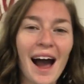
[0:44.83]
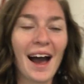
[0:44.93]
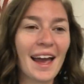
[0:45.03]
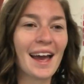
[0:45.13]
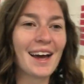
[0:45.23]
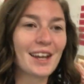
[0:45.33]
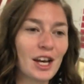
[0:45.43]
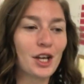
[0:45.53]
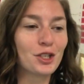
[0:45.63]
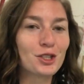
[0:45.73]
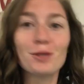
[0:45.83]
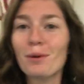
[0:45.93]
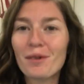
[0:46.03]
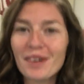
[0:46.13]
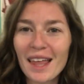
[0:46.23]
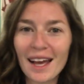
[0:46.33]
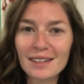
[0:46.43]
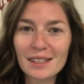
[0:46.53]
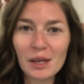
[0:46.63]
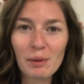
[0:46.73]
I had a super
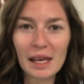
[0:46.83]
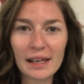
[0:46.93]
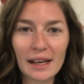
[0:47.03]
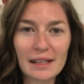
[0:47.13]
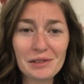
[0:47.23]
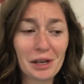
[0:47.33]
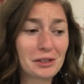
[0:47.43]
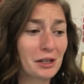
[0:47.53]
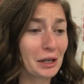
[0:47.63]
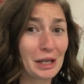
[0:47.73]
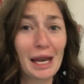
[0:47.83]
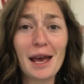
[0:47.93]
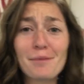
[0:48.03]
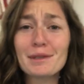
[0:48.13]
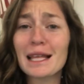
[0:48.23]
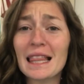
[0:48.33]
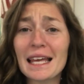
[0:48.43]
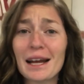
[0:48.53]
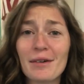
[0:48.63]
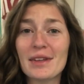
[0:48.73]
relaxing weekend. I took naps, I
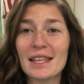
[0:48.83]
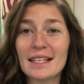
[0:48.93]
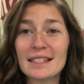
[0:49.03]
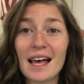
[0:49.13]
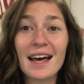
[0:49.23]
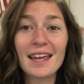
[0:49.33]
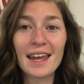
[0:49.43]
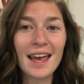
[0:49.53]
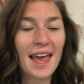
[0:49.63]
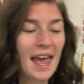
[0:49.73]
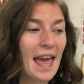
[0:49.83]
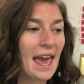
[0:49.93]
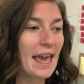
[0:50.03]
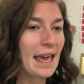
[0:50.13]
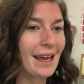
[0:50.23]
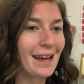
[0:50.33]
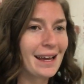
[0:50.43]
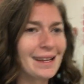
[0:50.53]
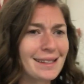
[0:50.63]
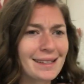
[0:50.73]
laid out in the sun,
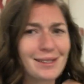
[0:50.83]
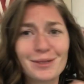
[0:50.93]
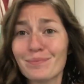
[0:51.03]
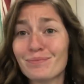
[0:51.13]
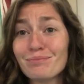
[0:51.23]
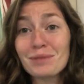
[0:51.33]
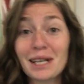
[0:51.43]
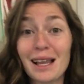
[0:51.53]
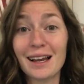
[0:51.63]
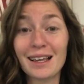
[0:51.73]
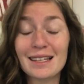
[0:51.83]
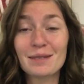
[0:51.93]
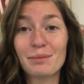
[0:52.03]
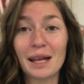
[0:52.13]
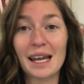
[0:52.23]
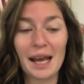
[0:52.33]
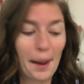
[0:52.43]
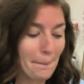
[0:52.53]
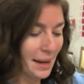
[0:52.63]
and did a lot of lesson planning.